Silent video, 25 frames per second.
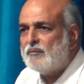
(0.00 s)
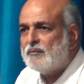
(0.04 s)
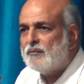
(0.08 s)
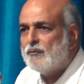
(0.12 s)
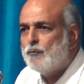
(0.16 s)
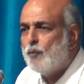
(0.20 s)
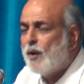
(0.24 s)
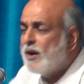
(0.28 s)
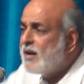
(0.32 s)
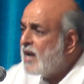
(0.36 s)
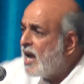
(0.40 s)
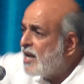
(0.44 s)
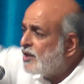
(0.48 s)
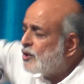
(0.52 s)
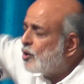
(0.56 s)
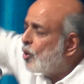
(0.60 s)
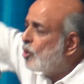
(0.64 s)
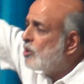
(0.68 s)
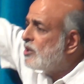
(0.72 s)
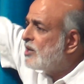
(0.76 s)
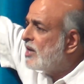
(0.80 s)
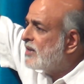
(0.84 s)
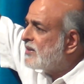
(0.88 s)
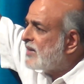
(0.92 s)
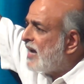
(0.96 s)
When our
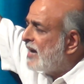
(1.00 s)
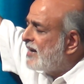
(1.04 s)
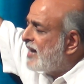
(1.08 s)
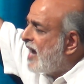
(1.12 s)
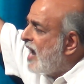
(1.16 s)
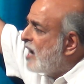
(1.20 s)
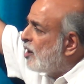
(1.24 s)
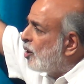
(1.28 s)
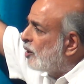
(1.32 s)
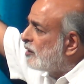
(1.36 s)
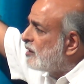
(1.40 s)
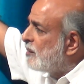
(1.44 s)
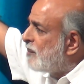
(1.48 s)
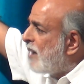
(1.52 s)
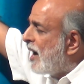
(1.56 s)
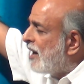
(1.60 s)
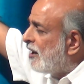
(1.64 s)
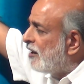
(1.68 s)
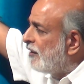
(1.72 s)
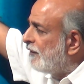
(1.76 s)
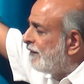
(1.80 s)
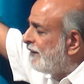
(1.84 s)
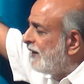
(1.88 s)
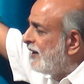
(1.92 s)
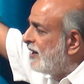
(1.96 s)
soldiers are dying on the
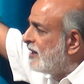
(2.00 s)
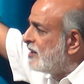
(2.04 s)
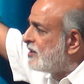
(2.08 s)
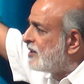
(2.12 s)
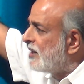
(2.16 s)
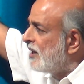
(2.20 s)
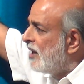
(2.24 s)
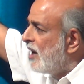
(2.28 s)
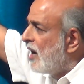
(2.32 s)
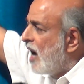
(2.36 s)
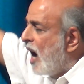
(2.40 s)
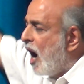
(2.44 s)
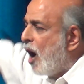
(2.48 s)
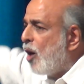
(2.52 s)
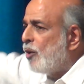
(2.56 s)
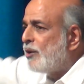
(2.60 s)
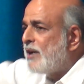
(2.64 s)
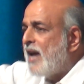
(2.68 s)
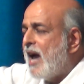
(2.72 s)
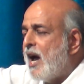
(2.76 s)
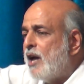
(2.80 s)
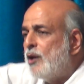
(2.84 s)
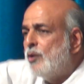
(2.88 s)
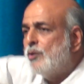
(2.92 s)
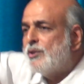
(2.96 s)
battlefields, how
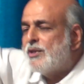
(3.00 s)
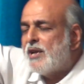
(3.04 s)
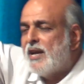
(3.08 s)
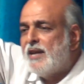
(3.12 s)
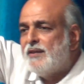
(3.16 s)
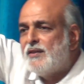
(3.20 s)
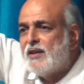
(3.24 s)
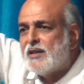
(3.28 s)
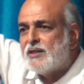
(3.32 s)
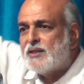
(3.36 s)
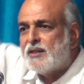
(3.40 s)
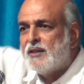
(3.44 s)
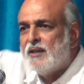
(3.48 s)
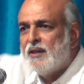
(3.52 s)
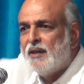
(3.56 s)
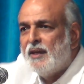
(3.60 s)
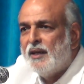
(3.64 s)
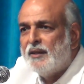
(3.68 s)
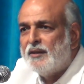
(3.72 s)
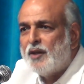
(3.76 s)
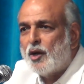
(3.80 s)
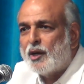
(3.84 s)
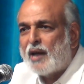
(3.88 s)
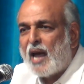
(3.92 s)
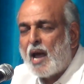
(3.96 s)
dare you say this
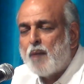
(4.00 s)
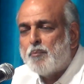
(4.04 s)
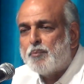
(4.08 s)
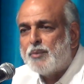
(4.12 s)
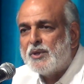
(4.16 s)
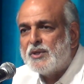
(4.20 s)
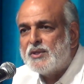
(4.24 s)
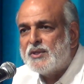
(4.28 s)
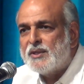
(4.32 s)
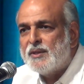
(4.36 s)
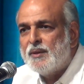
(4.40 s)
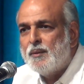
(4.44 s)
in your campus?